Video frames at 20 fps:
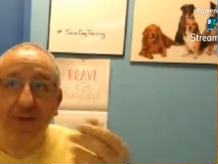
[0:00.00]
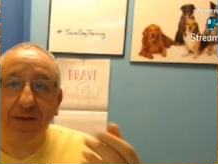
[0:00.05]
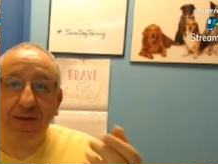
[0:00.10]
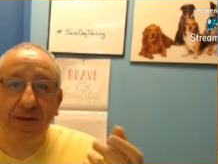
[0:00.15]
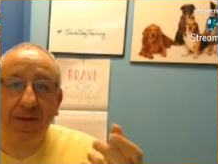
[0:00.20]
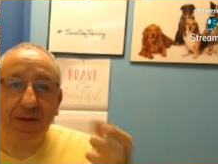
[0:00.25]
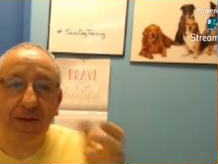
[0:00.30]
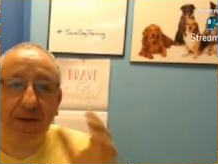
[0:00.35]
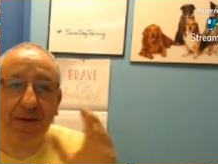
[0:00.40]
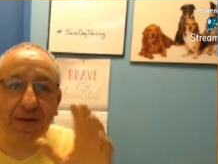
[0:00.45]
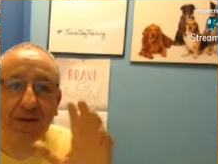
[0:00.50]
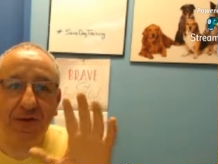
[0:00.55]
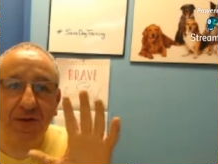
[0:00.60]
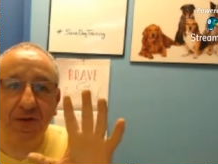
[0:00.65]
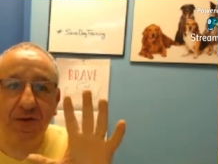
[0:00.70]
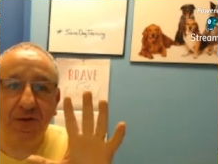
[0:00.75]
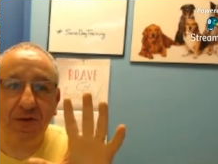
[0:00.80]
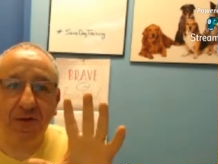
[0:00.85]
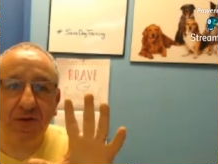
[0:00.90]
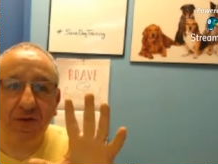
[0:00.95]
it, eh,
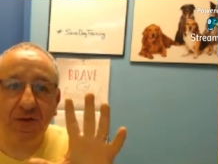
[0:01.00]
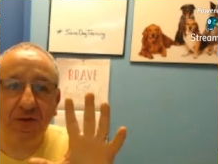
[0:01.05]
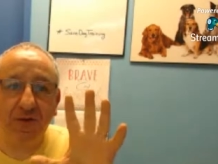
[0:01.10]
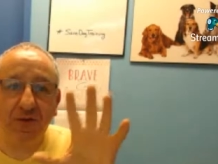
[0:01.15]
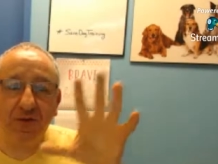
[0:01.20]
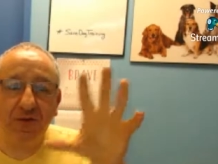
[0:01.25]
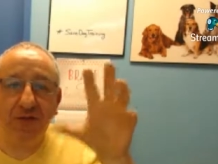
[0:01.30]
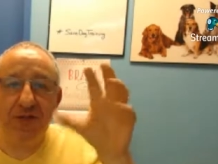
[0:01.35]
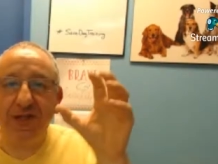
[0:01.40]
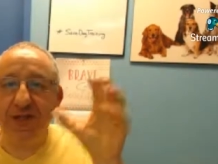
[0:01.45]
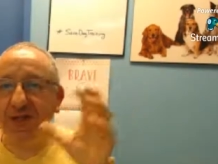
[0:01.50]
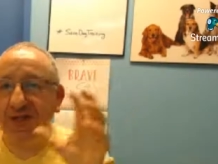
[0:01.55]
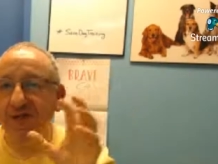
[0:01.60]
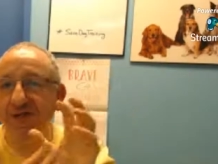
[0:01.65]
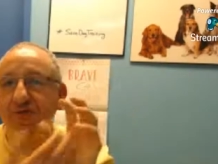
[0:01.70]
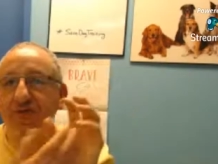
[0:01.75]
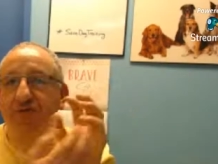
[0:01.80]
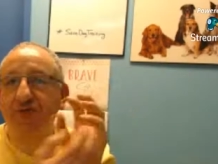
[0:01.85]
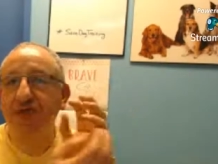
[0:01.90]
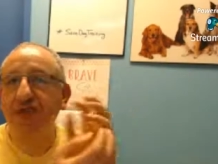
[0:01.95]
you
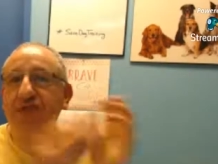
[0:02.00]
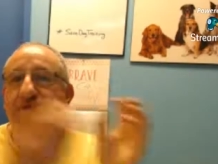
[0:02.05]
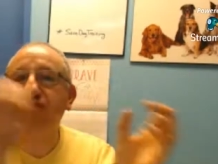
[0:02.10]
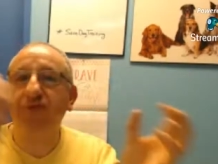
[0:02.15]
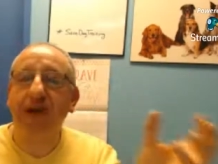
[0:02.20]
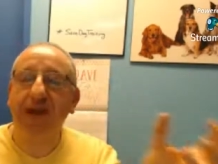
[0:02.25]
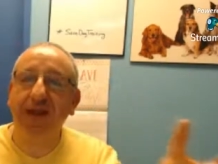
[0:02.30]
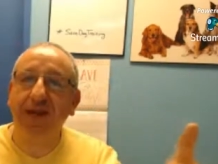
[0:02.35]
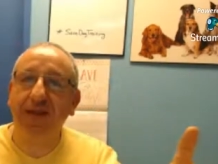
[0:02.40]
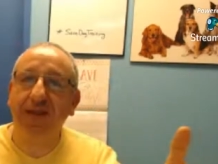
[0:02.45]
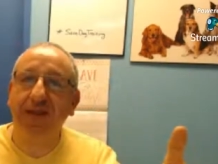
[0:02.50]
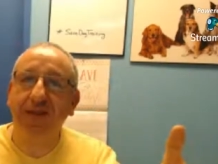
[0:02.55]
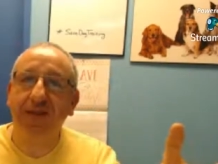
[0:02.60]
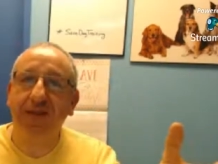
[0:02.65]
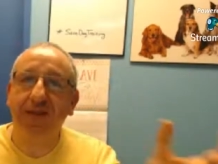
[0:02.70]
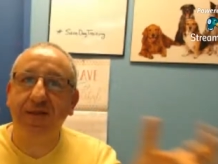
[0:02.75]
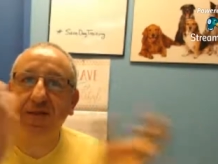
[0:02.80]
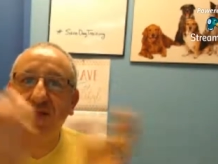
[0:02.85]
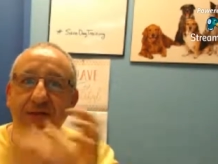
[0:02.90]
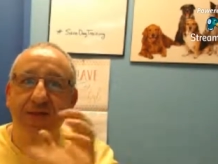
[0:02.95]
didn't redirect
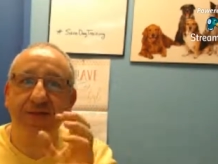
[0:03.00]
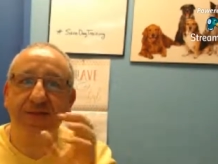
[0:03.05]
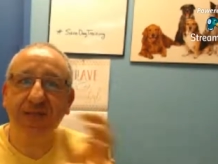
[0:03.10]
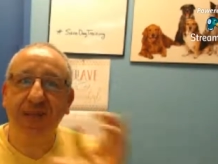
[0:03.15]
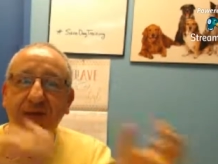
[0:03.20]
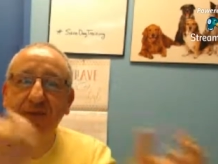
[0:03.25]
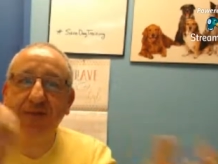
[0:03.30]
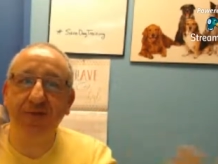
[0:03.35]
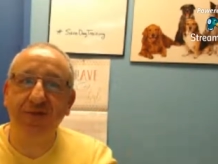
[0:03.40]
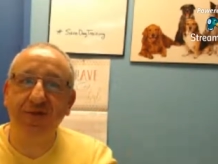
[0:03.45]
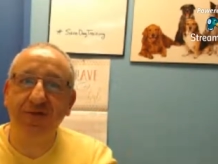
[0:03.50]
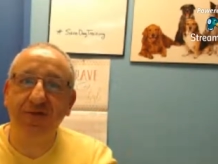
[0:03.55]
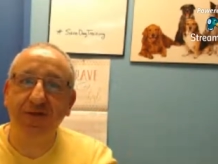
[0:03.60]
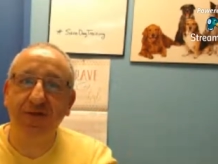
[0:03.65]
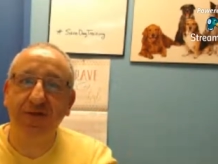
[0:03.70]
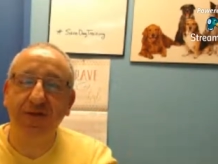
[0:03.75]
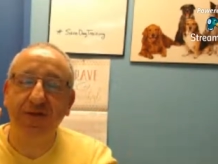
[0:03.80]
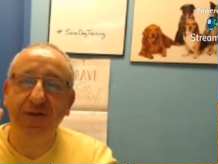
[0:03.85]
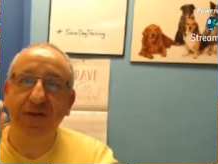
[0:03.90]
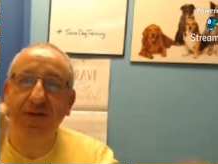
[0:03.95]

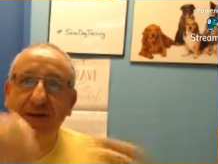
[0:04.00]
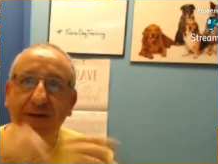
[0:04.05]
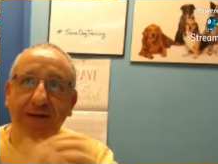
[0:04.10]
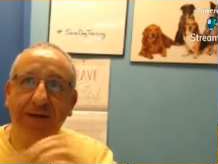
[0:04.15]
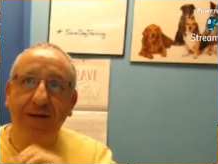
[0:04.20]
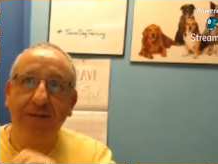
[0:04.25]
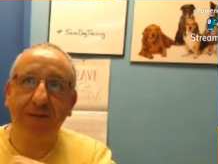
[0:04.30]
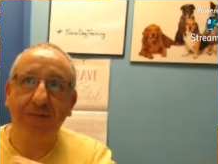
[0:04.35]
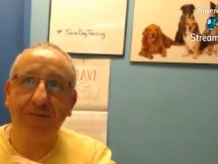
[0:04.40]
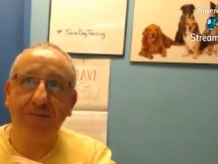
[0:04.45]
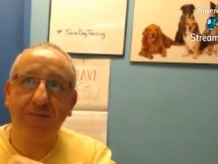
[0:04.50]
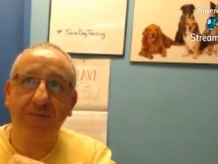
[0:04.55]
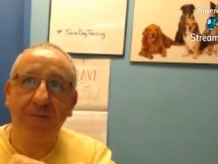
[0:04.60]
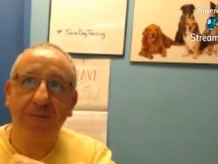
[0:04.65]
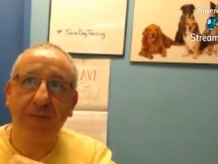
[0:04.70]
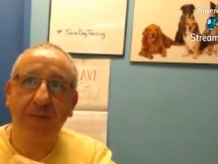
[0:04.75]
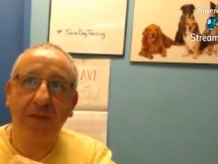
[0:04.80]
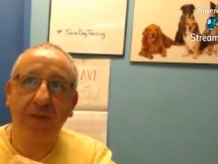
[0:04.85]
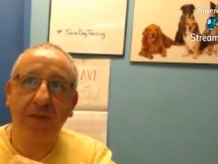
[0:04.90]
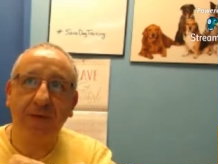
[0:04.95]
Saber's um,
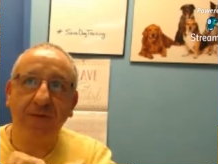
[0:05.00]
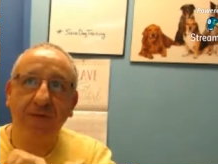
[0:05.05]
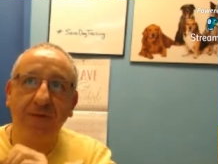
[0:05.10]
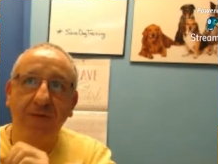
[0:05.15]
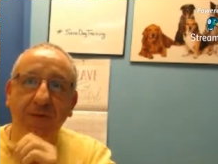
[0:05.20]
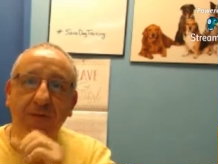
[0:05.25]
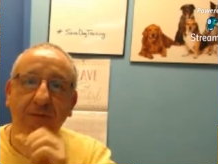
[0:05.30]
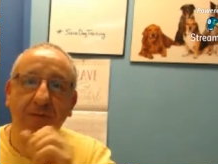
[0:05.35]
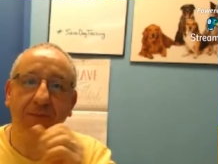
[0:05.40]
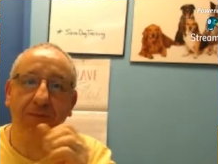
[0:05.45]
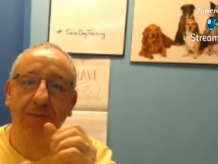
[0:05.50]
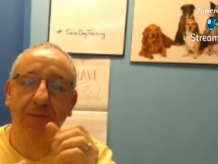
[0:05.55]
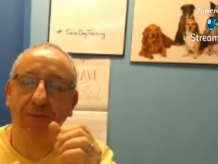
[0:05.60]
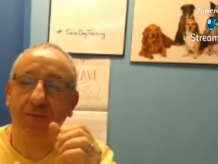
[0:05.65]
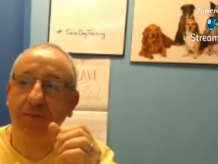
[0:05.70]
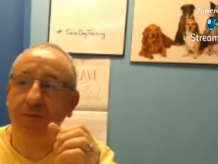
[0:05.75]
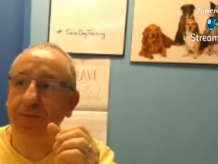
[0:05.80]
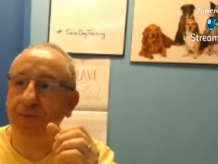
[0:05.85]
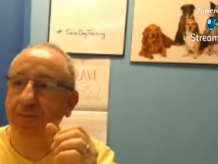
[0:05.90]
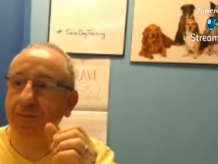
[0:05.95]

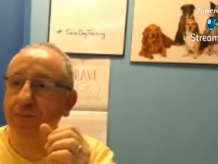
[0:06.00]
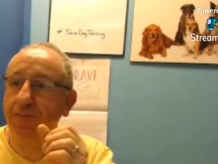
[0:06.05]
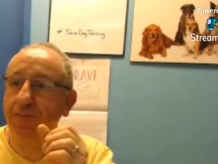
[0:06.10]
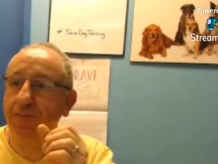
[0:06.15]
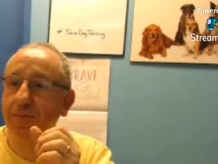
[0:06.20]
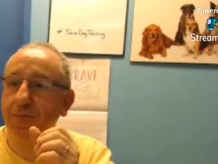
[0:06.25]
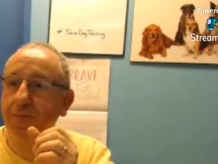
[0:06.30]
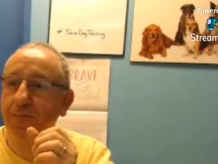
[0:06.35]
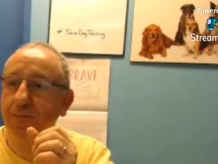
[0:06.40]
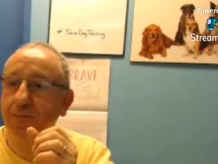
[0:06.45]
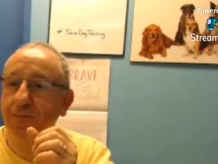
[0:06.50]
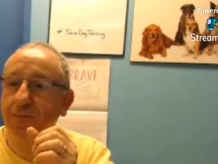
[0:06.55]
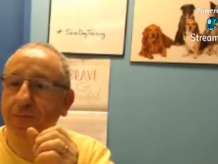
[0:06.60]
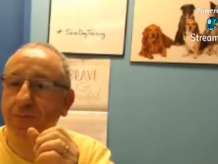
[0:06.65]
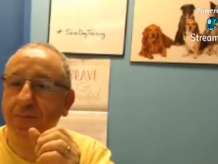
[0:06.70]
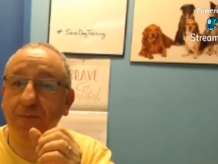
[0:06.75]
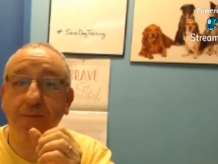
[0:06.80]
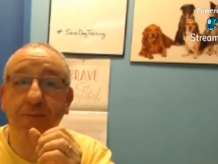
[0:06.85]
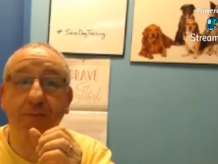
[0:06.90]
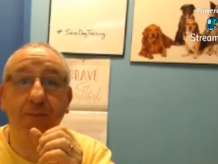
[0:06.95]
um,
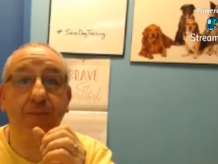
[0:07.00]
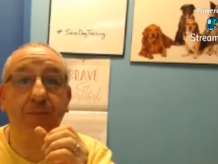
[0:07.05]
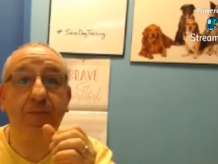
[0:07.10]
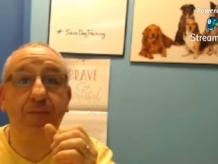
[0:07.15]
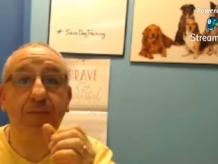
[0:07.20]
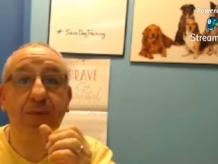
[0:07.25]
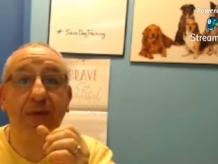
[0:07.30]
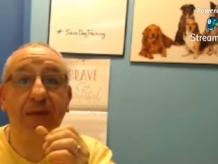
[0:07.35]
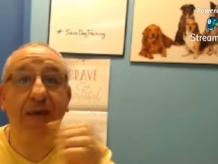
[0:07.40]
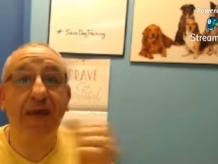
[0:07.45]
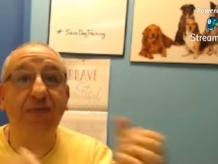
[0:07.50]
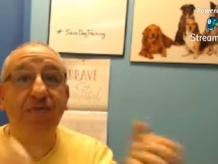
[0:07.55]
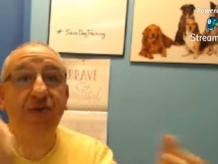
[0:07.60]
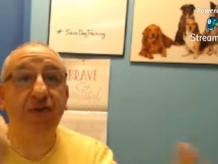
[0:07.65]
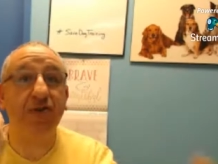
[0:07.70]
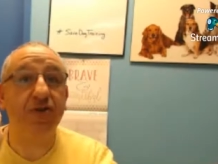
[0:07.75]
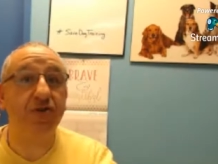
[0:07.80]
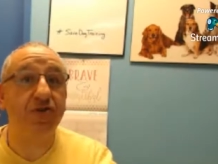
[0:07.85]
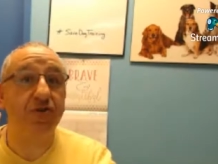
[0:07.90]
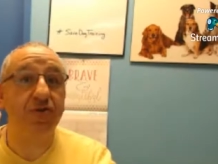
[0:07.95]

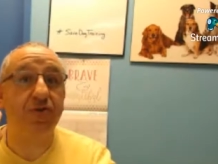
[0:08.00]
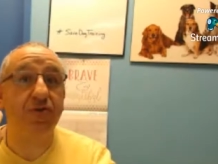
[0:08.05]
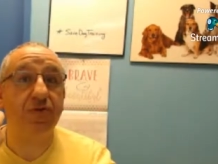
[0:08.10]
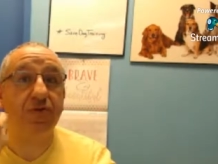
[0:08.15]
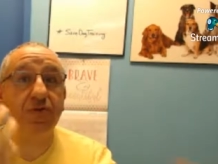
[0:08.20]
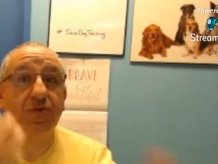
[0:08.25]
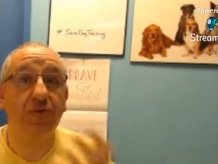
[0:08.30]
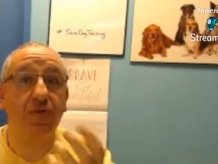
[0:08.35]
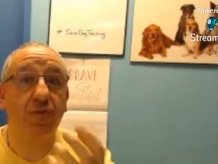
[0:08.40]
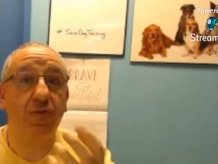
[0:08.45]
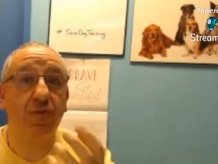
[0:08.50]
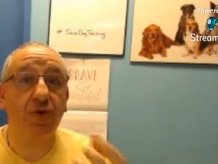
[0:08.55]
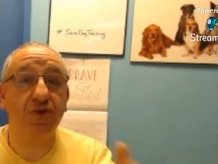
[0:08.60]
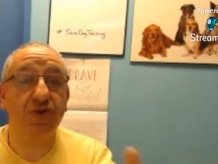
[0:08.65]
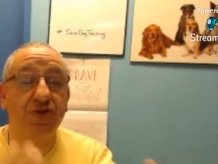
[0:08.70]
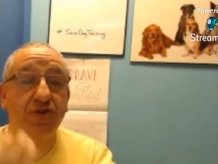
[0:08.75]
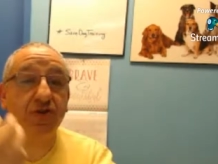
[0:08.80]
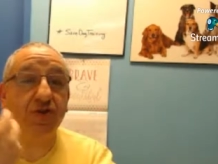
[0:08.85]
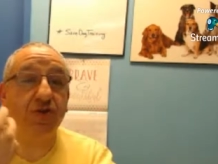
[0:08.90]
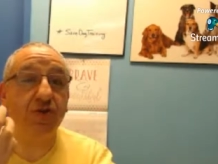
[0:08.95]
behavior
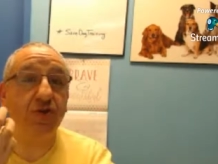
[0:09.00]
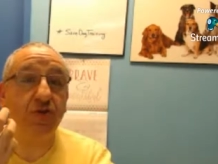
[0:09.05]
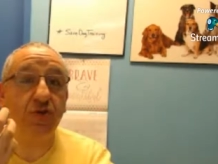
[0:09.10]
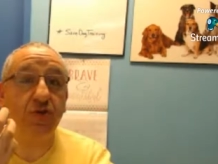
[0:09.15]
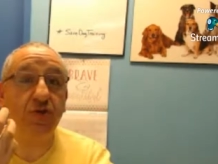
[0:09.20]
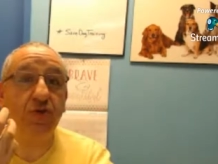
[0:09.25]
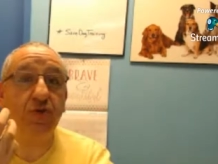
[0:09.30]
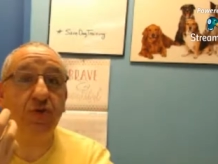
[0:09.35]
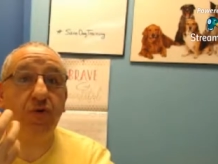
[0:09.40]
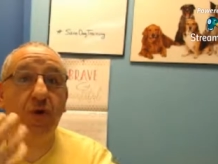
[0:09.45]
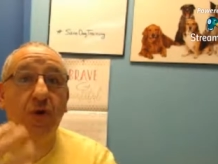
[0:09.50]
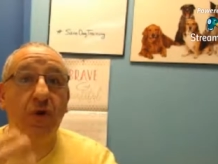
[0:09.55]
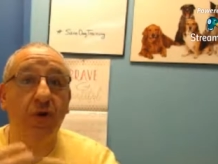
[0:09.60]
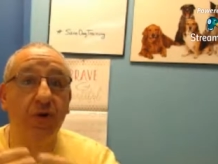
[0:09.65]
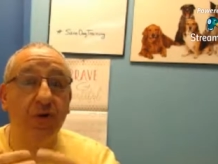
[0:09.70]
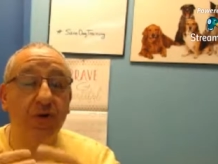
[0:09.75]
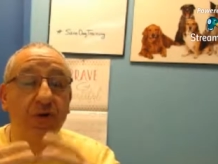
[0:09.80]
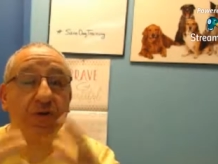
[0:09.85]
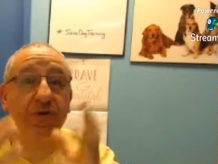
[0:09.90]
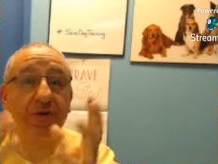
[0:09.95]
towards you
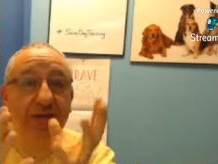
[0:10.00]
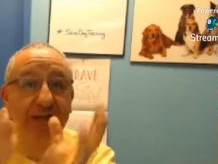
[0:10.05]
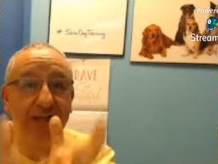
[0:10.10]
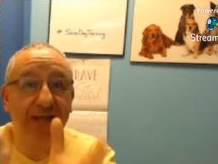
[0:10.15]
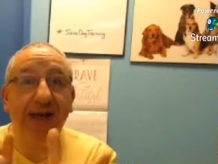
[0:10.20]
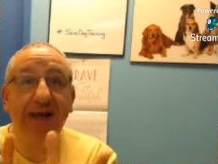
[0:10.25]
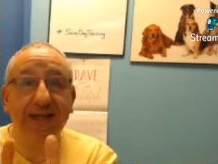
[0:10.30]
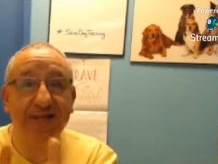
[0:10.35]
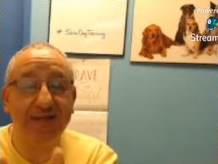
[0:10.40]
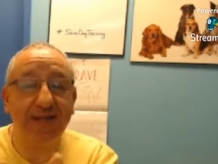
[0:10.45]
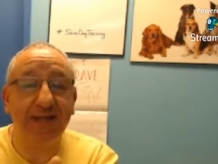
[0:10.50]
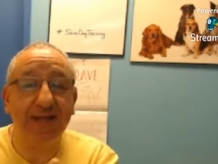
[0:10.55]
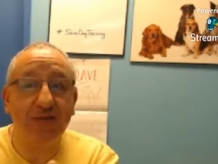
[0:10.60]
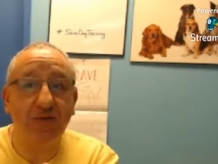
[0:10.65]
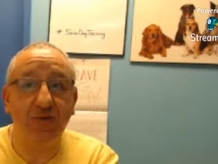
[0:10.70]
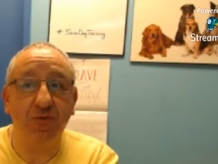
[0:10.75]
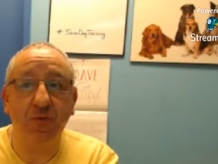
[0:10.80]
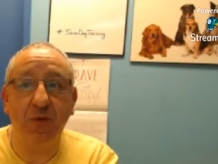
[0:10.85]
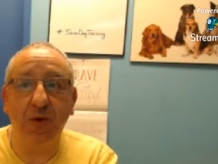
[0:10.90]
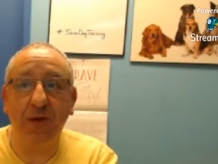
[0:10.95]
or the task that
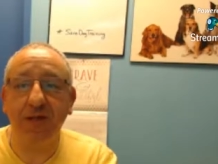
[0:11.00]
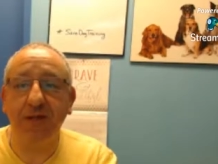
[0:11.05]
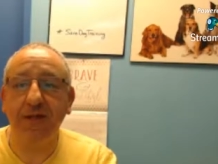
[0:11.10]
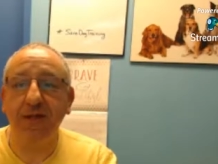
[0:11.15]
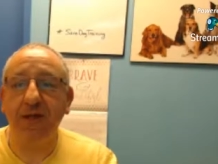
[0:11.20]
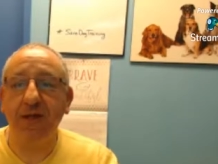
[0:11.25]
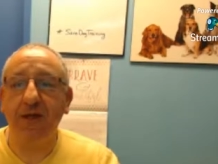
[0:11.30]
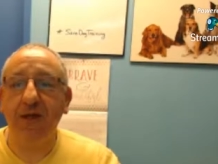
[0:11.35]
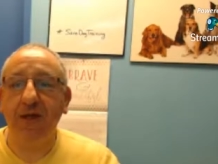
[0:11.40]
you wanted.